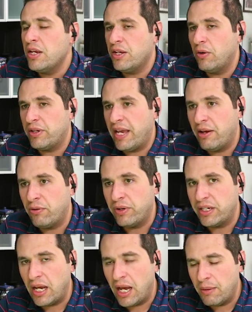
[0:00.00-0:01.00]
you know,
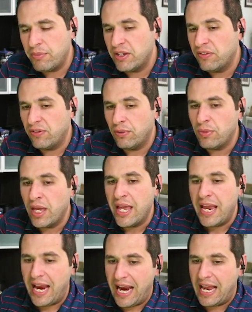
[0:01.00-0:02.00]
countering communism
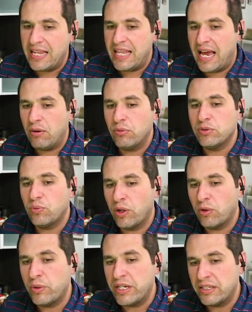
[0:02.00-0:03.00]
and that was
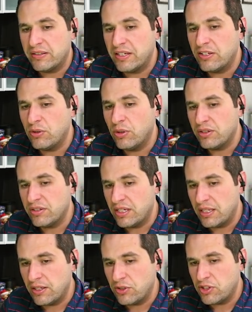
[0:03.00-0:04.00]
where we continued to
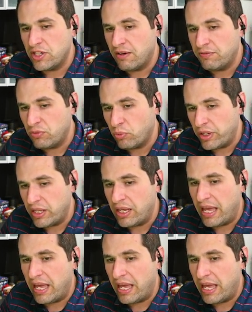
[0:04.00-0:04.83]
see this shift we